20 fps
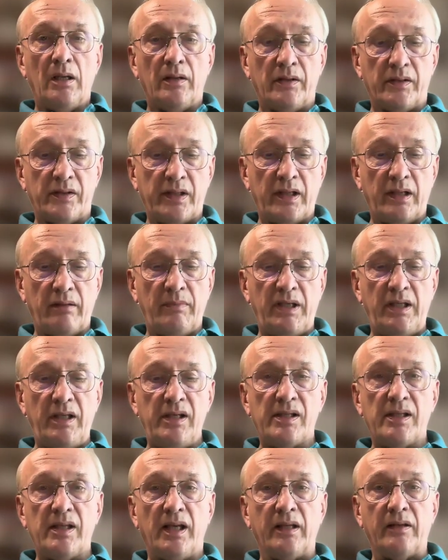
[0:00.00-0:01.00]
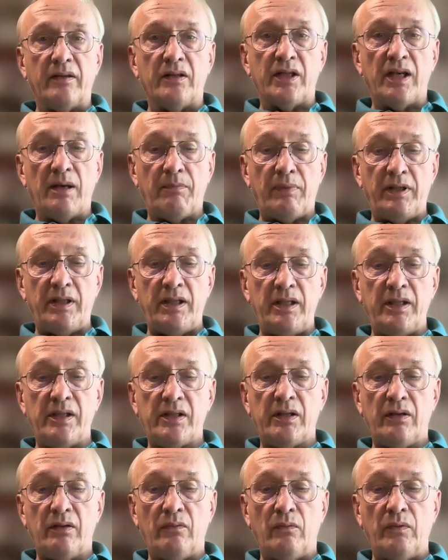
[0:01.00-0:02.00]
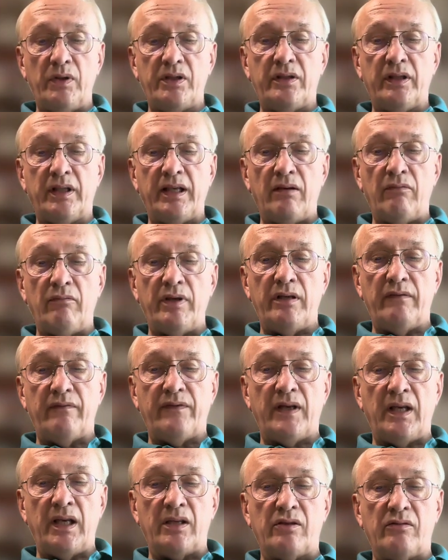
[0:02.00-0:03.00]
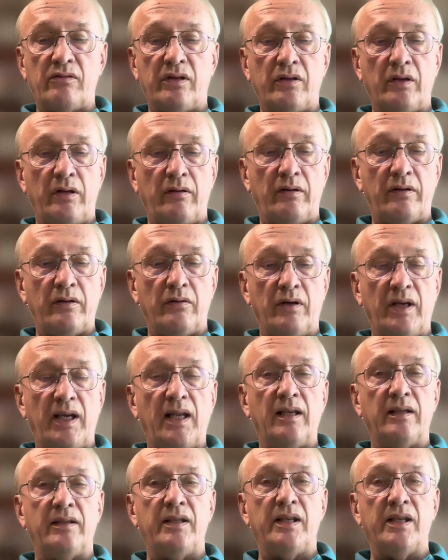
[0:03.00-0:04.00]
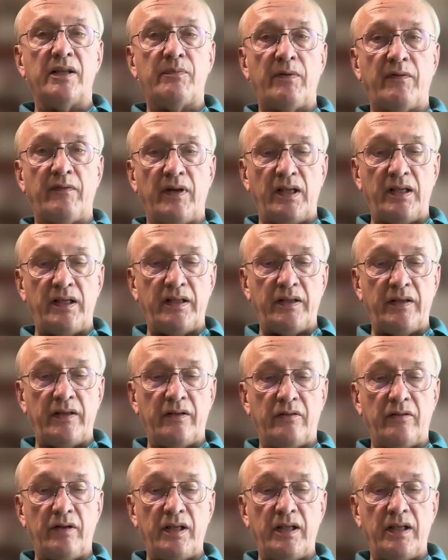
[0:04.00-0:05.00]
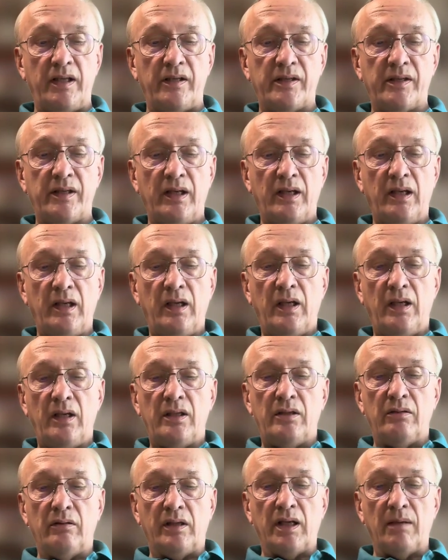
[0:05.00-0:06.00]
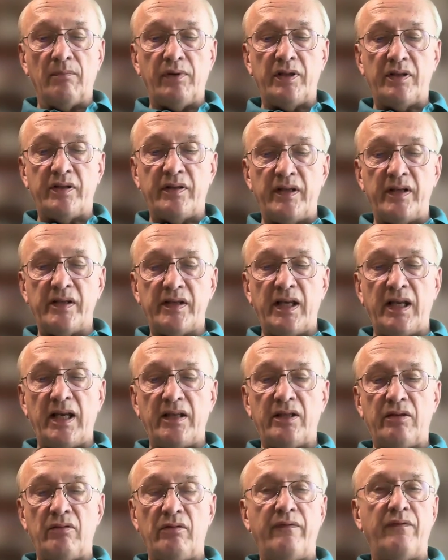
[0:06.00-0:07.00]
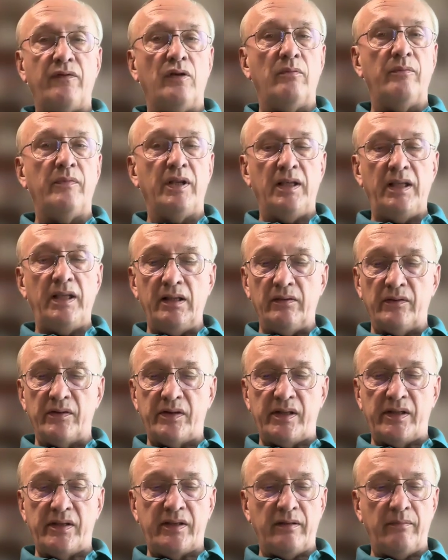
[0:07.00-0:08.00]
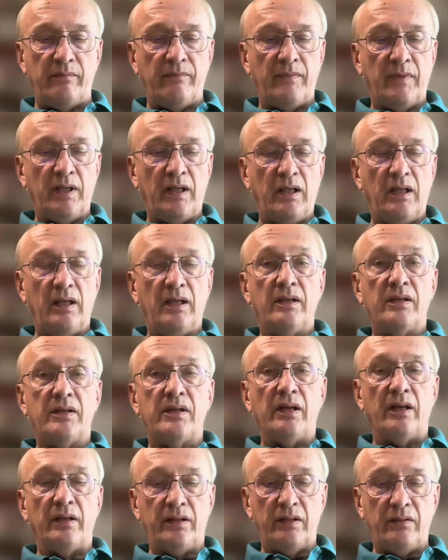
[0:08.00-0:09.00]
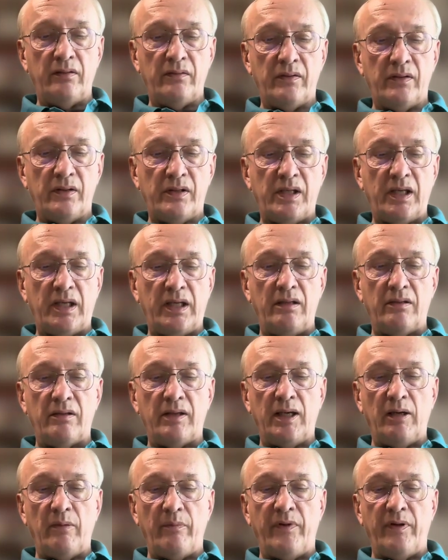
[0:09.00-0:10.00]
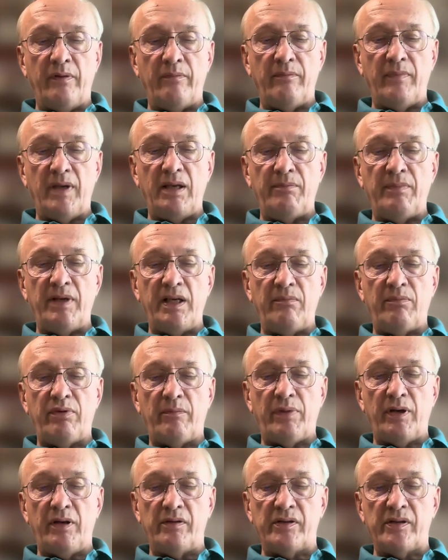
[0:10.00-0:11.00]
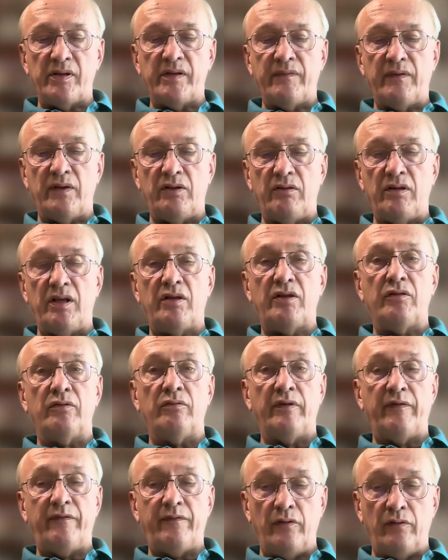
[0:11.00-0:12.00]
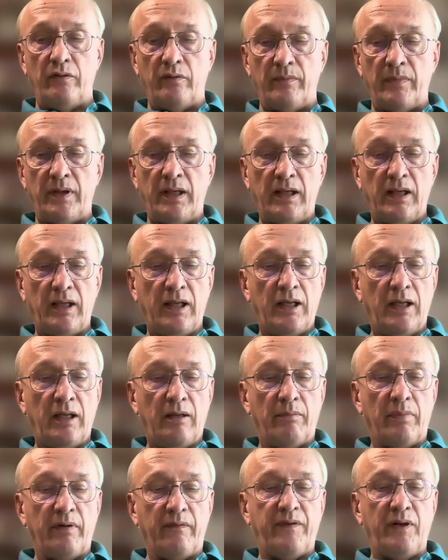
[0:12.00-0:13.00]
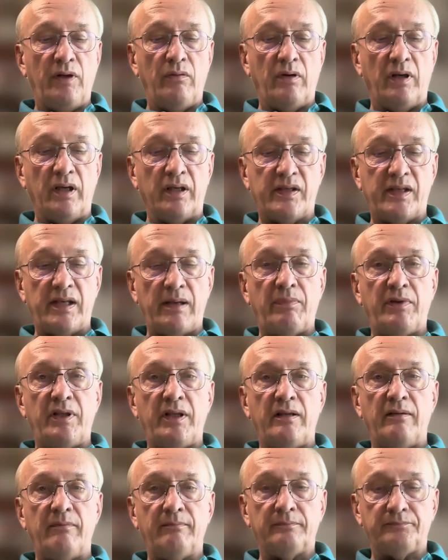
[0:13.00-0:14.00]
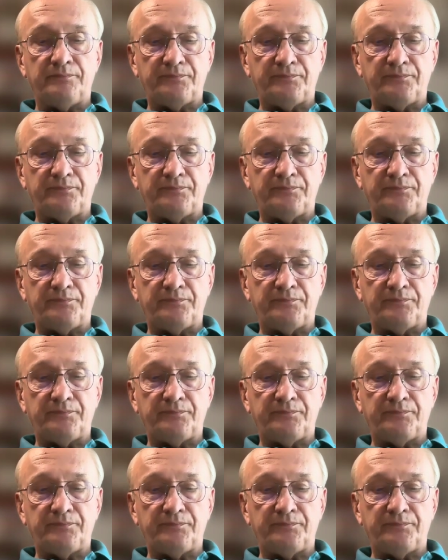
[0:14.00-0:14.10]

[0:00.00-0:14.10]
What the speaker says: The Siamese, like the Japanese, wished to get rid of extraterritoriality as provided in the treaties. To accomplish this, they had to reform the legal system. Satow, seeking to help them, made many proposals for judicial reform, but few were accepted.